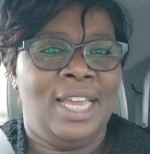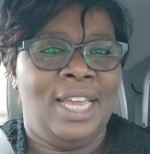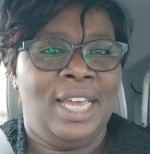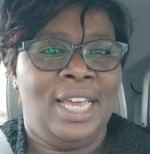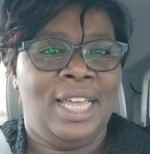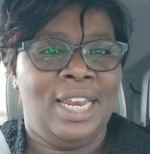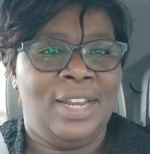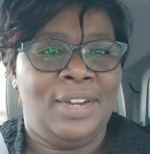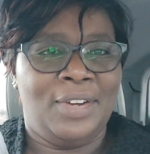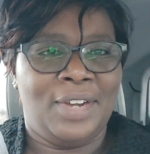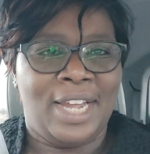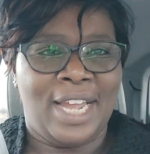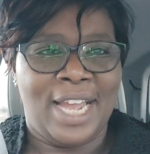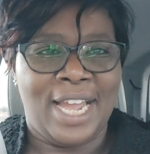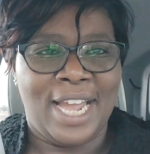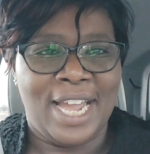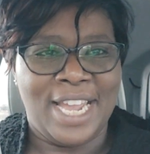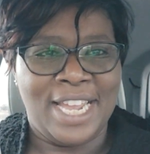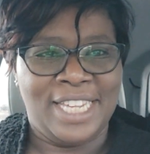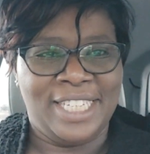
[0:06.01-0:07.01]
hello
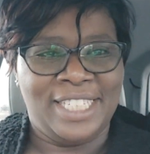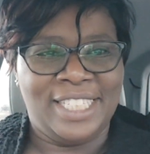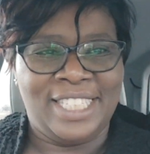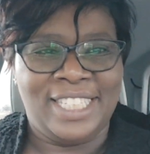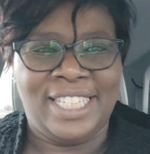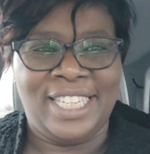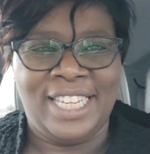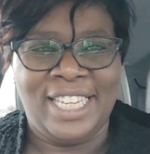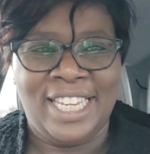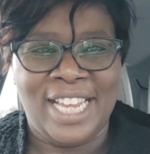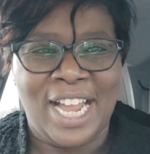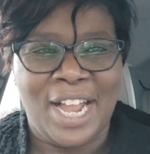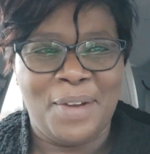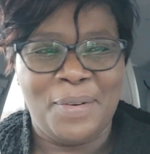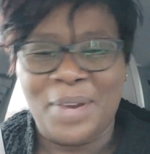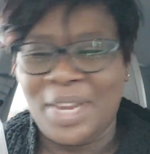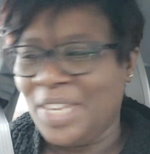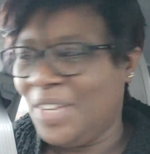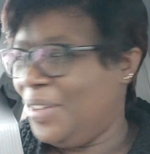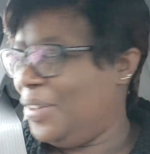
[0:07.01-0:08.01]
guys
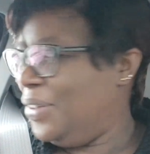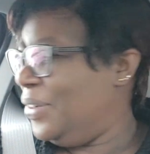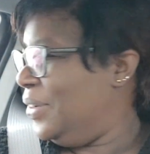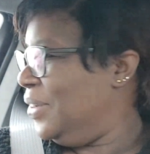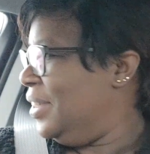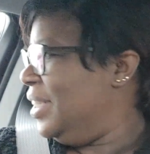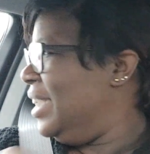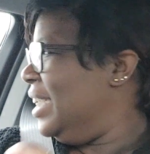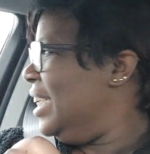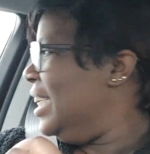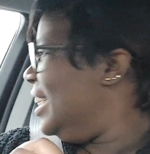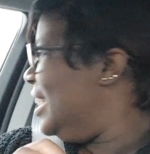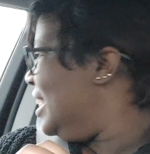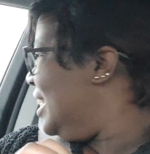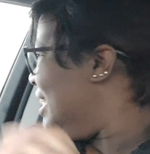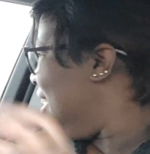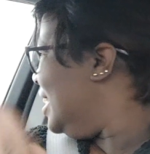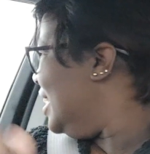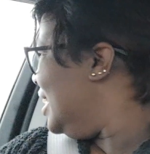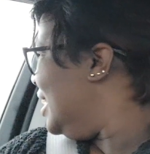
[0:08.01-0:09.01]
how are you
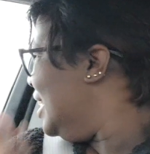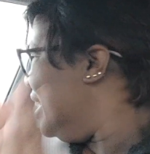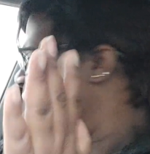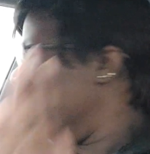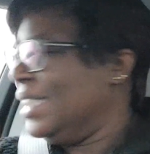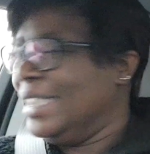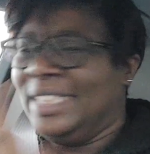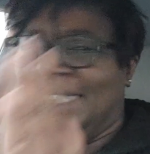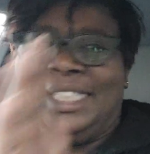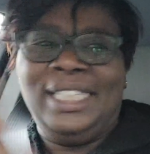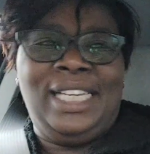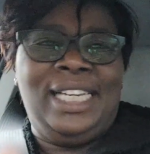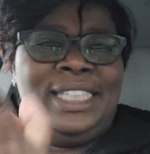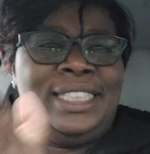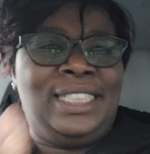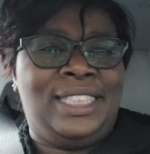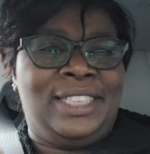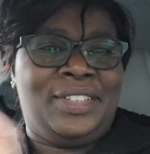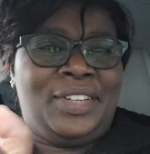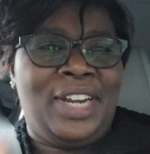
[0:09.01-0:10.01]

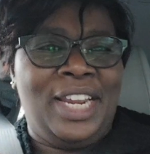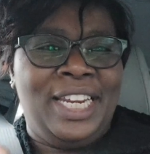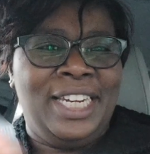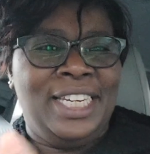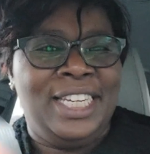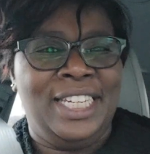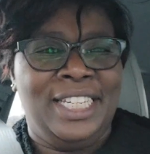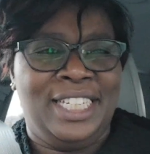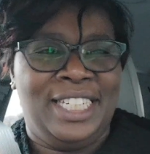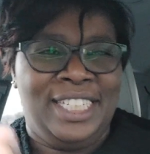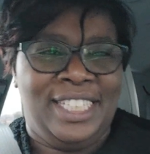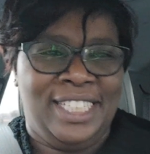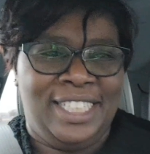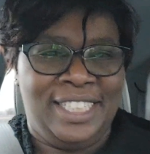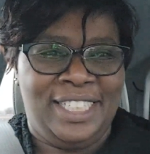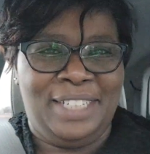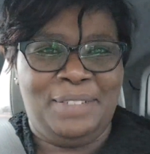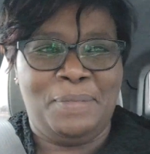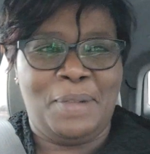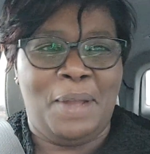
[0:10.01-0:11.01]
it's raining
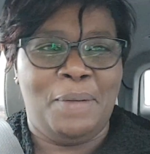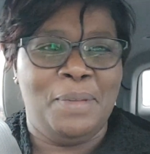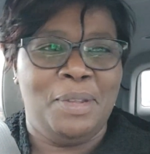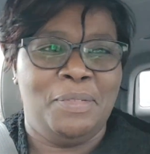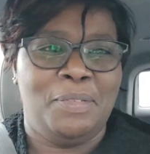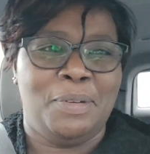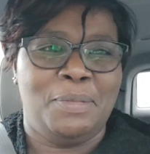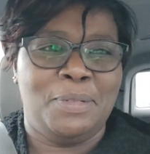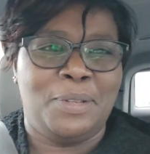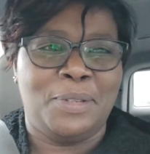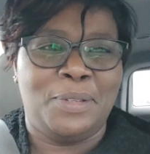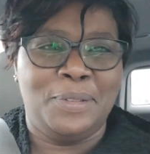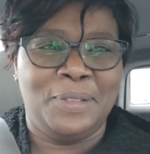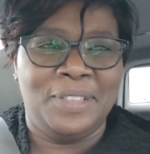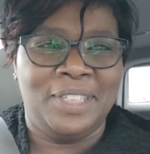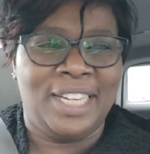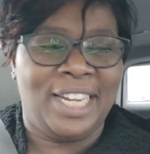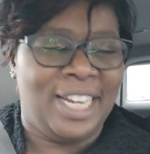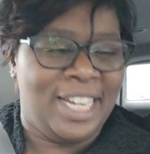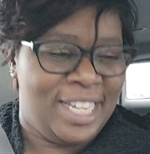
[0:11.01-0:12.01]
i'm coming from
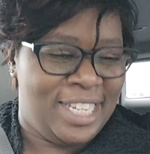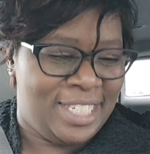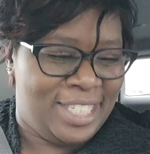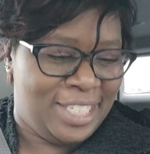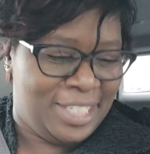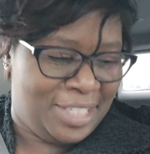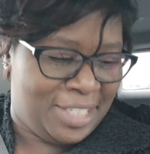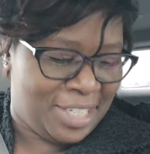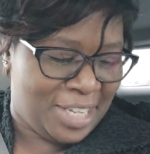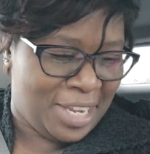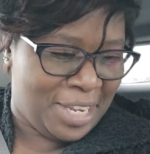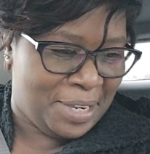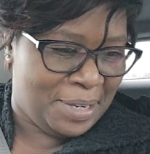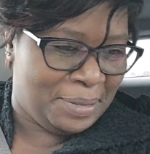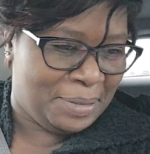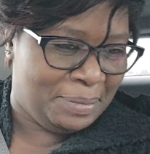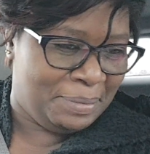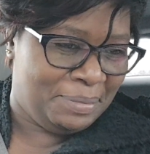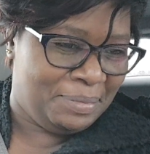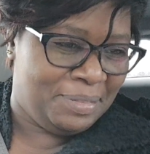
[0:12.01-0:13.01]
school guys it's
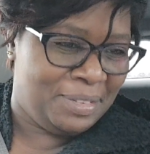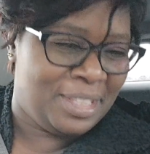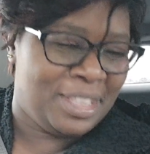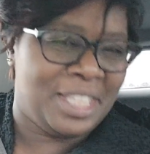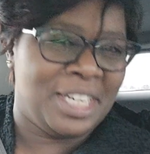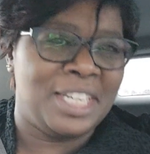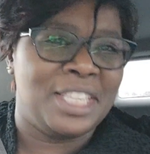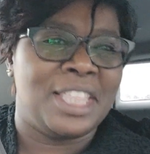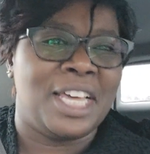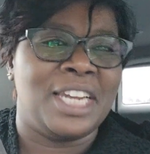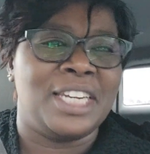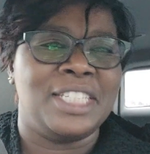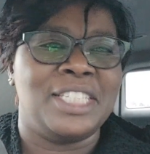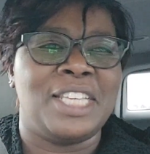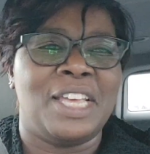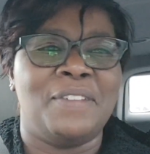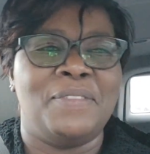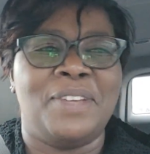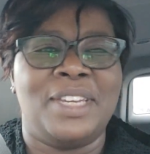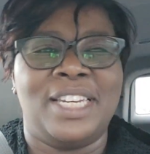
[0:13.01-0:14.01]
uh
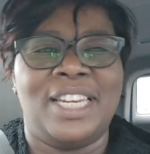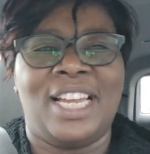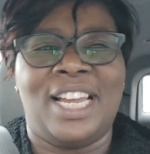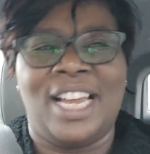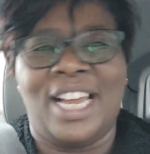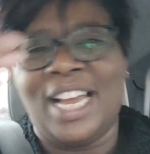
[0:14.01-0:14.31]
3:37.